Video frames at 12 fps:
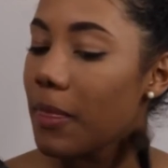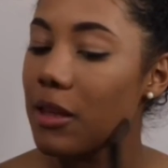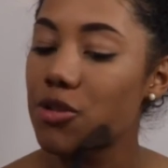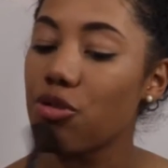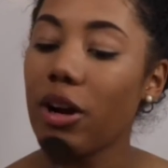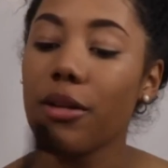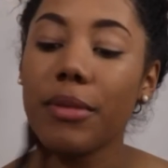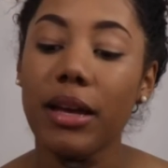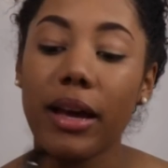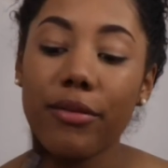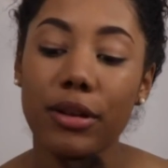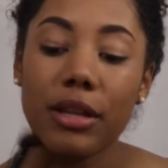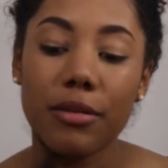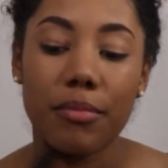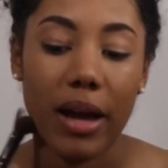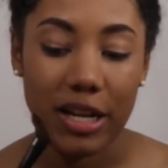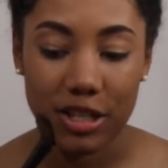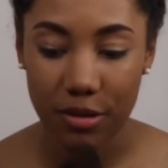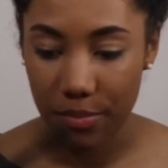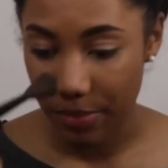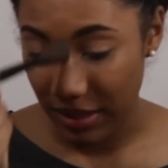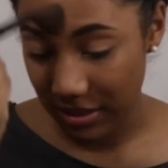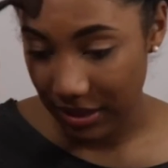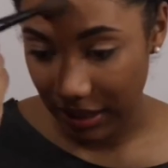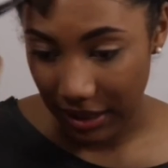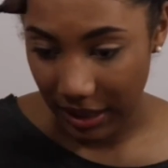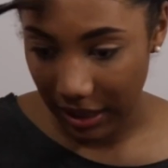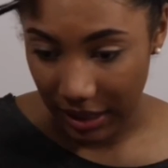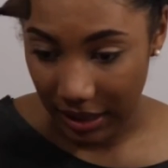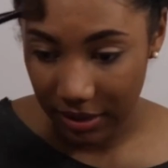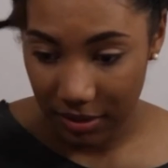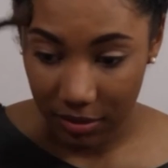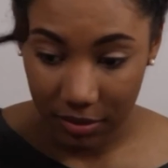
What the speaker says: try to make everything match the best that I can.